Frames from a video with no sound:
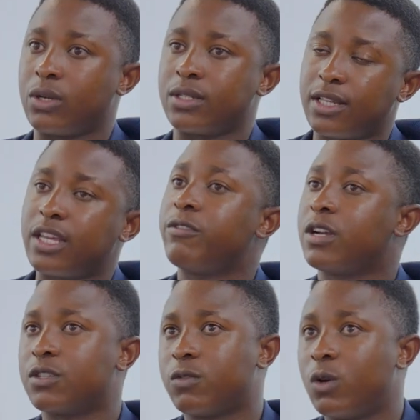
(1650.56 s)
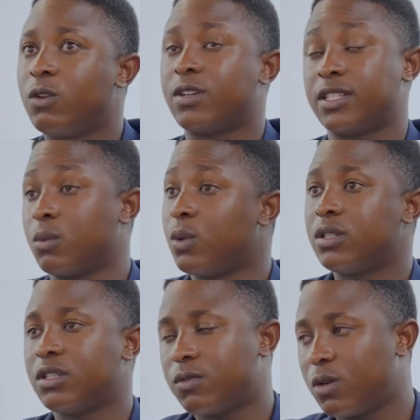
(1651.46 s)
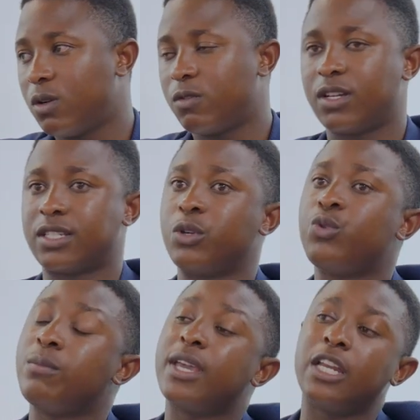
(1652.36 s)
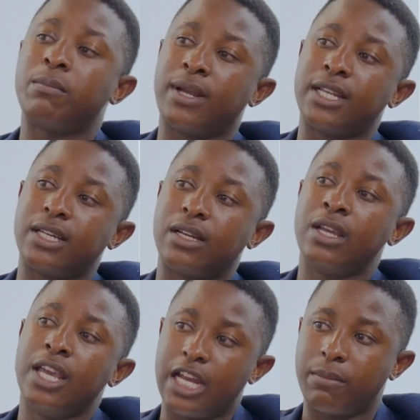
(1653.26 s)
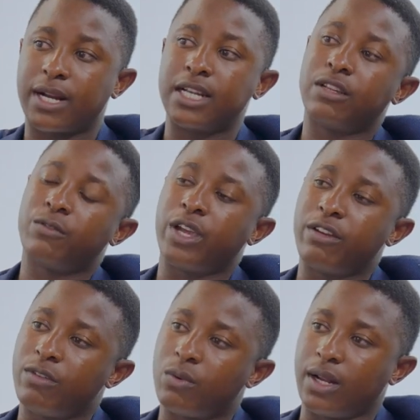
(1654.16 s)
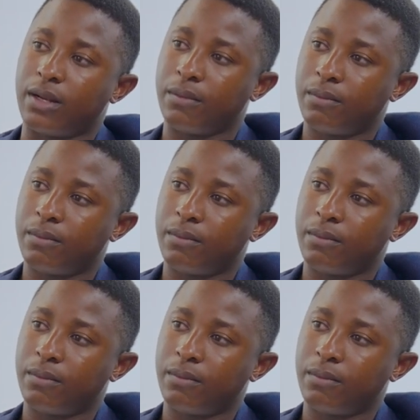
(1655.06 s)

because South Africa is for all of us, the world is for all of us. How do we make it better and brighter for everyone?